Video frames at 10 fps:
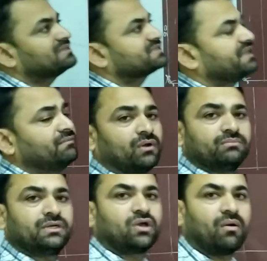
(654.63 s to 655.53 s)
seeing from
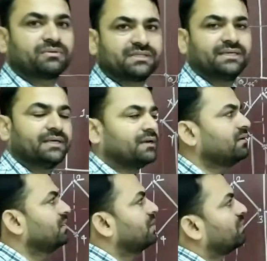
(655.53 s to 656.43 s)
the top, see here,
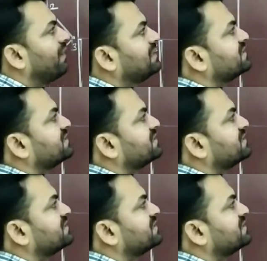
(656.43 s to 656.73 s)
while